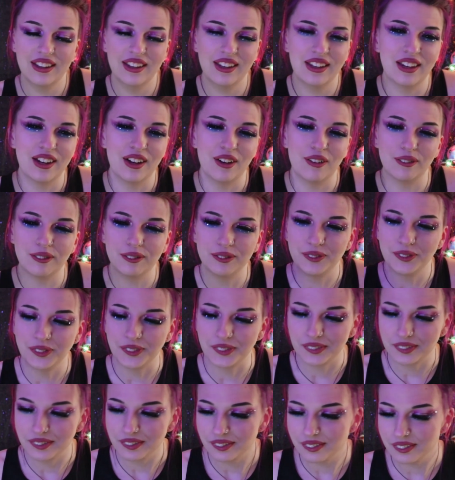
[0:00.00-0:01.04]
You know,
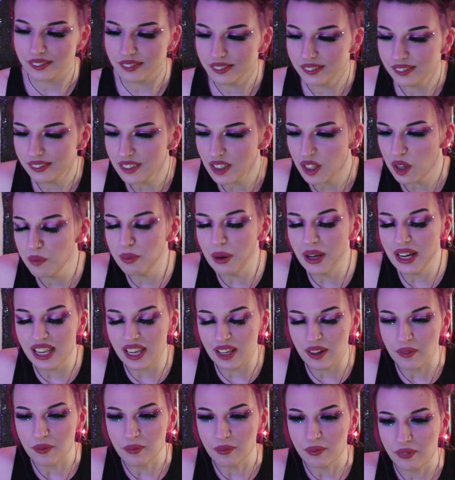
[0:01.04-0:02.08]

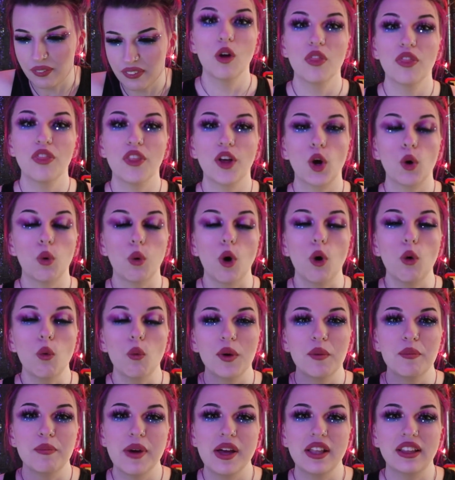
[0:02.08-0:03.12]
Buddy. The quote
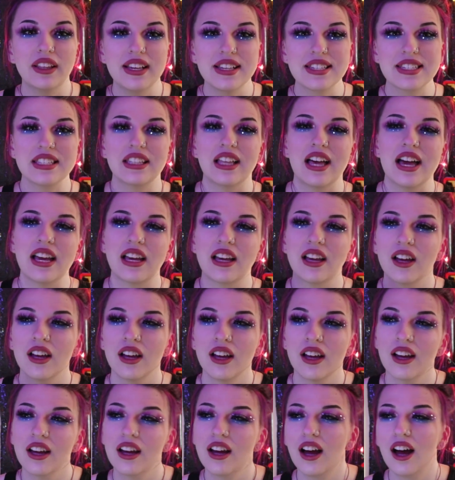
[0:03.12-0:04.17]
when Billy's like,
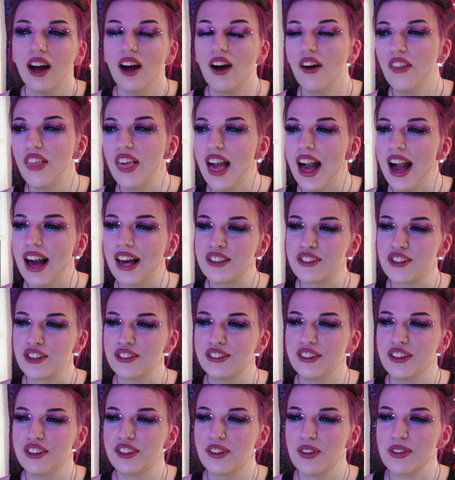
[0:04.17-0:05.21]
"Oh, The
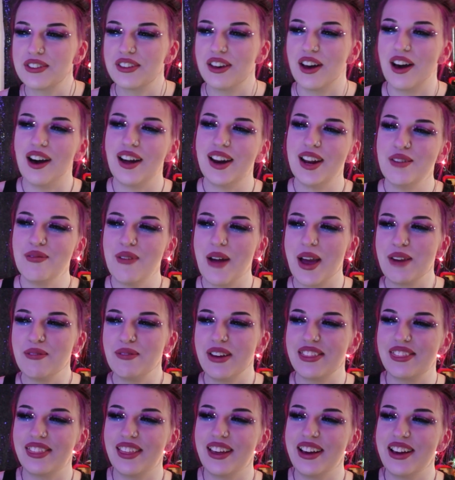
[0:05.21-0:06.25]
Exorcist was on, it made
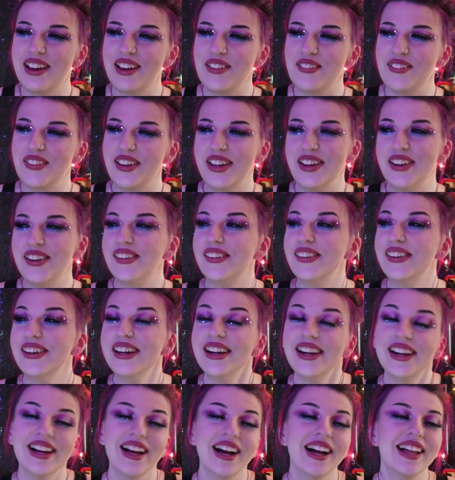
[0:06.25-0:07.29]
me think of you."
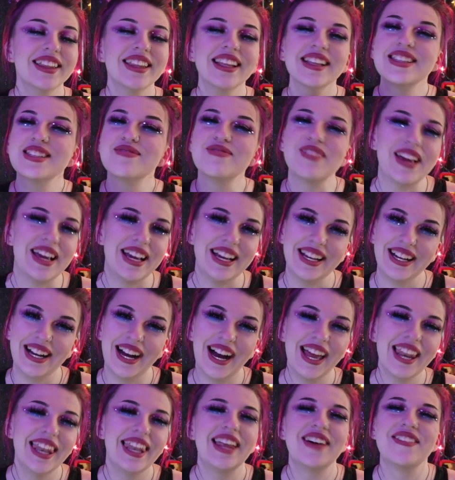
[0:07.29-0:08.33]
That's me.
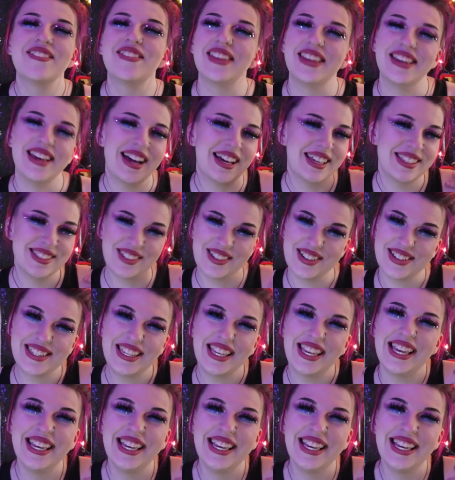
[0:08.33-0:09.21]
I love The Exorcist.